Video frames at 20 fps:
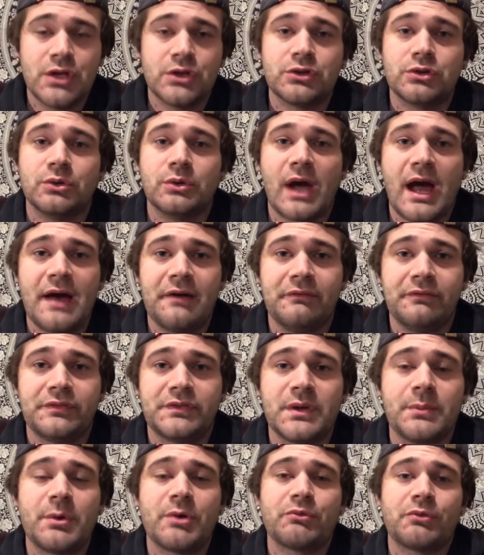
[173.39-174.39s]
to have
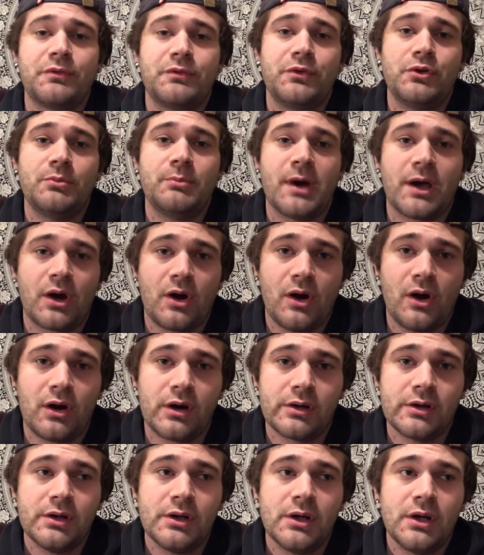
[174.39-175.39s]
someone review my car.